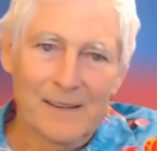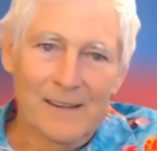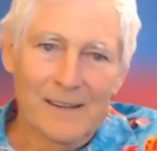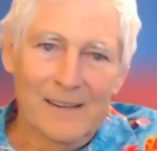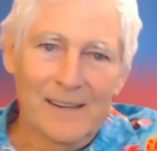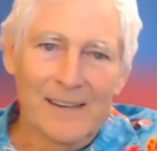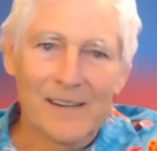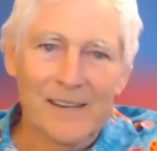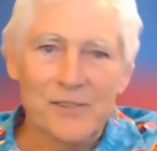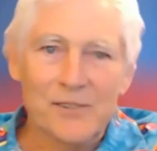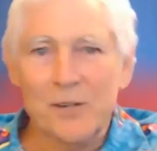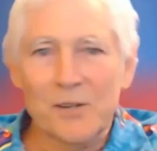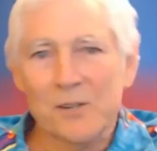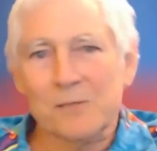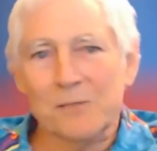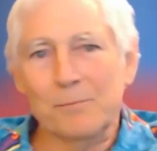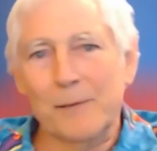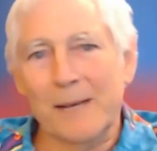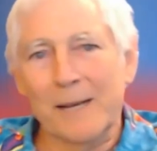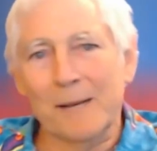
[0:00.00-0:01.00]
It's
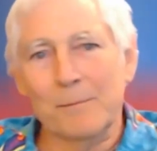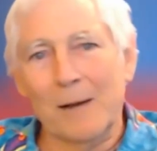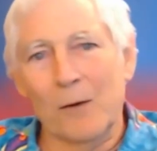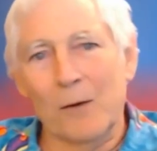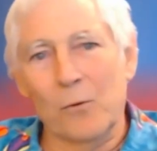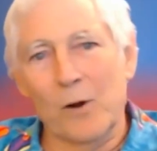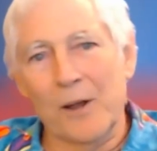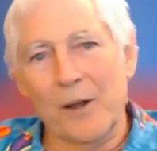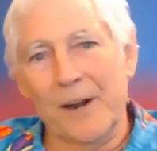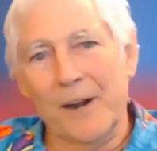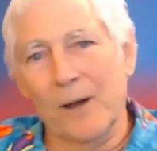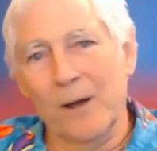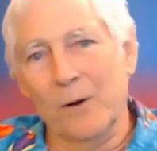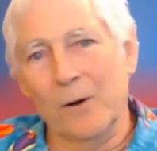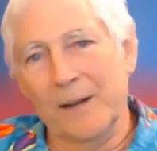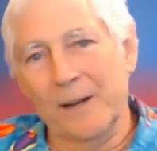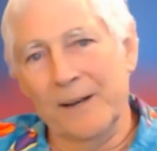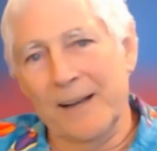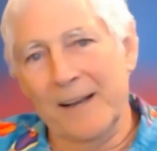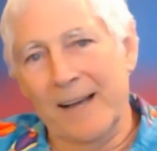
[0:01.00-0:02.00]
just me and my one and
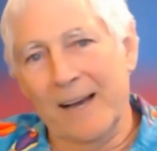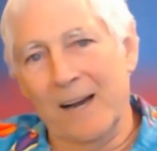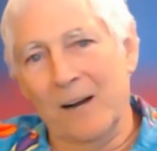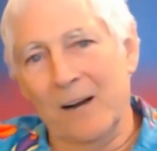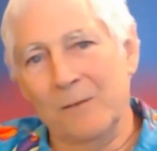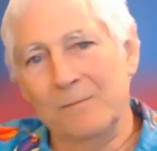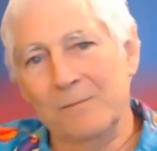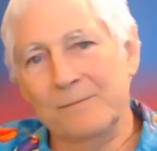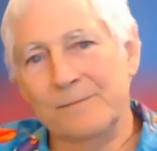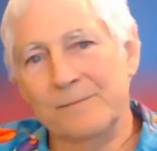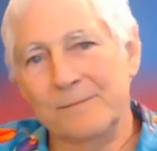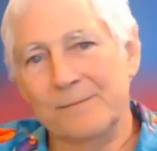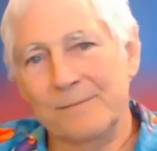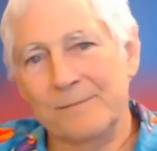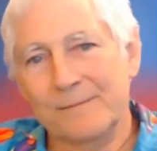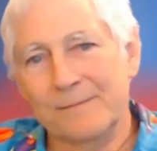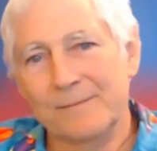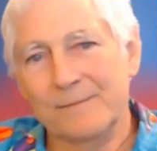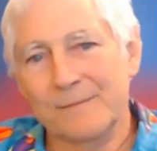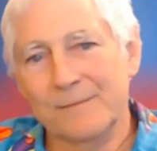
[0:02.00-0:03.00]
only now,
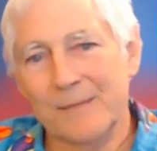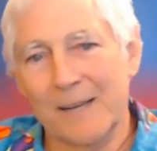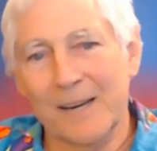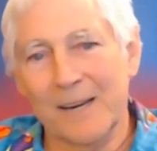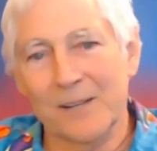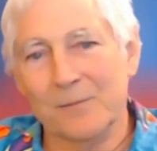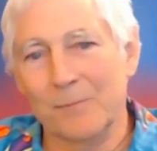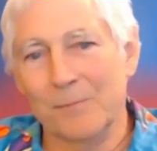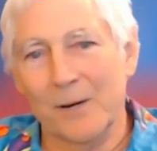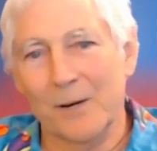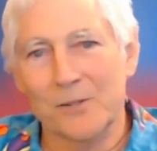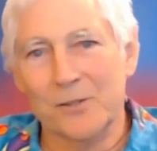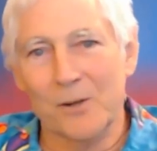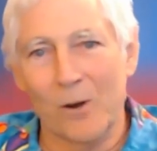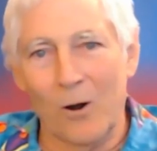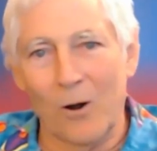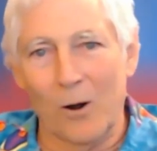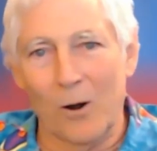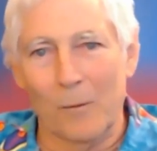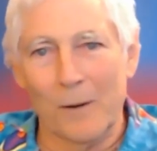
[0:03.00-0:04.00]
and it's much
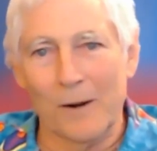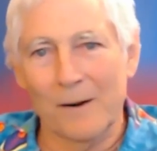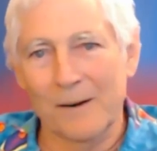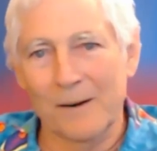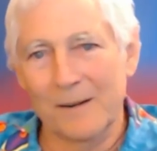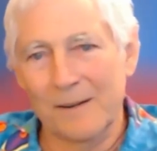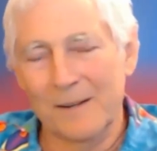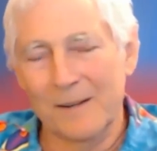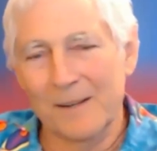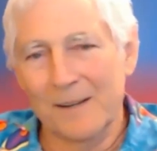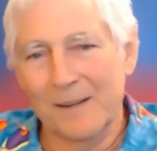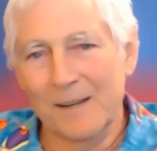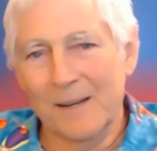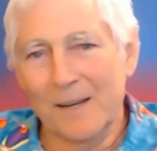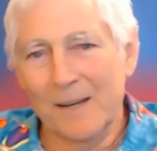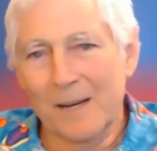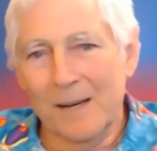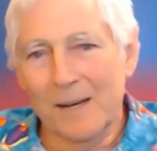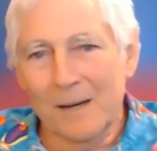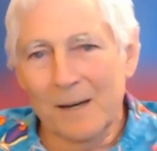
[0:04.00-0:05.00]
calmer.
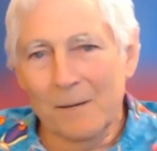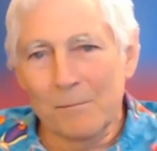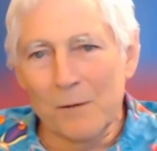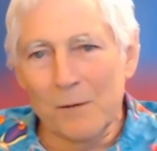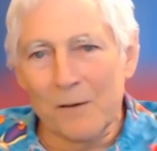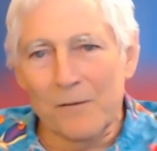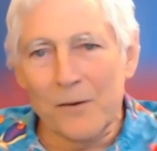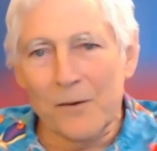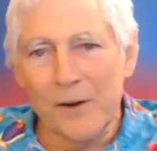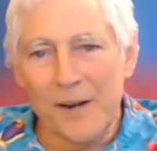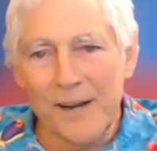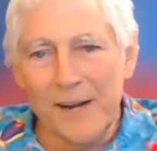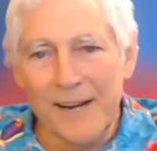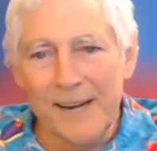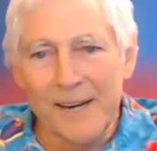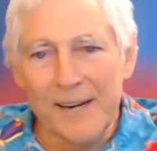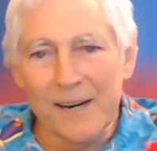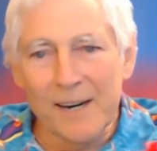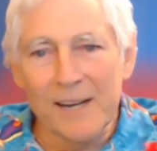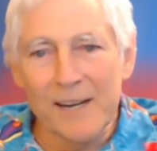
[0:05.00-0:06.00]
But for
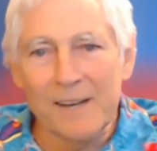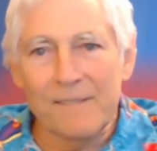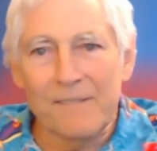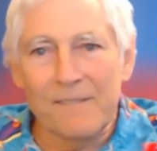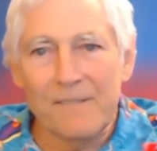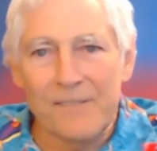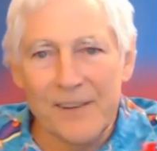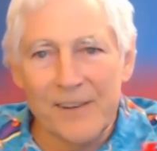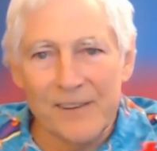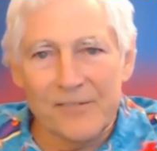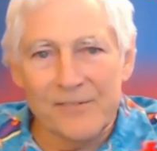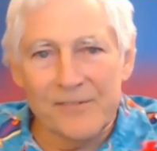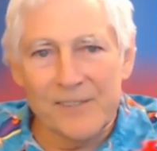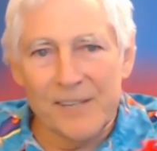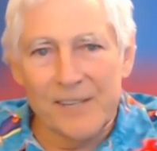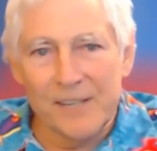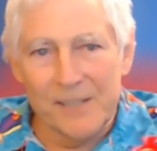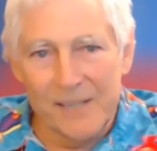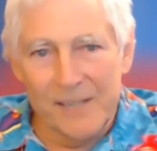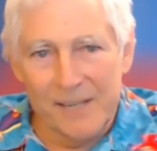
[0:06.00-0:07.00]
nearly
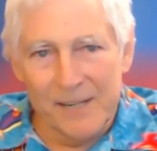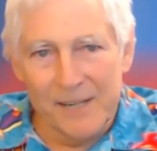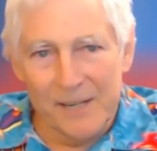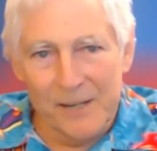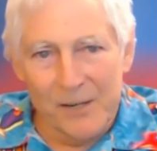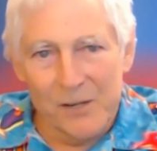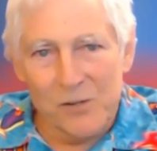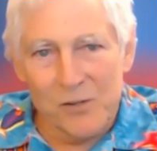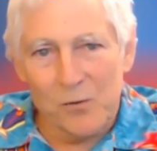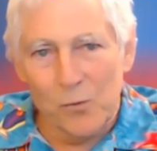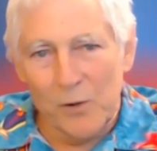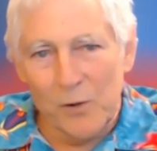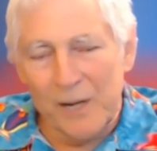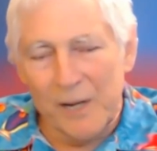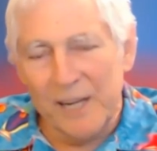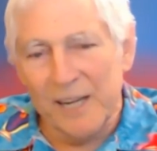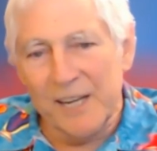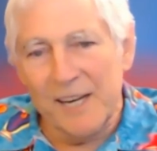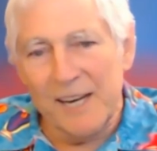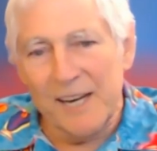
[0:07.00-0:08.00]
50 years, we
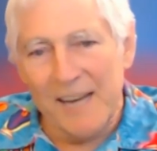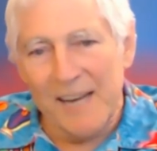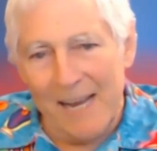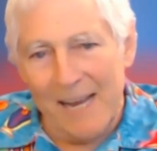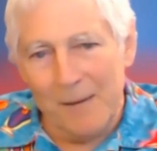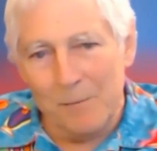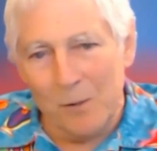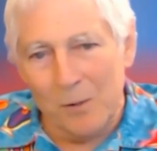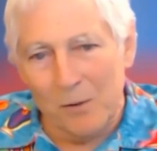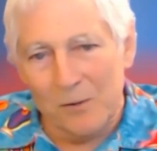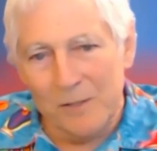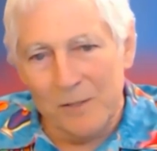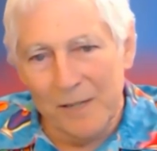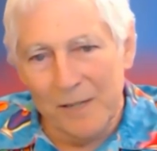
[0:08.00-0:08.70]
enabled,